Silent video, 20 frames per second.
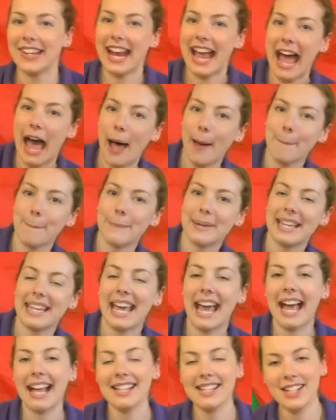you're happy
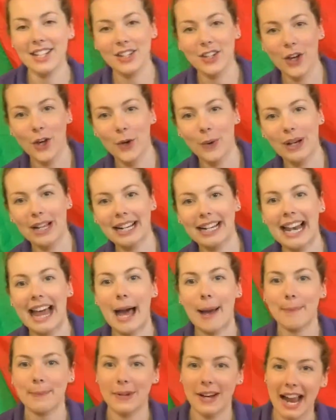and you know it,
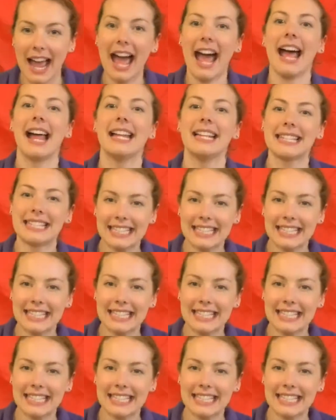clap your hands.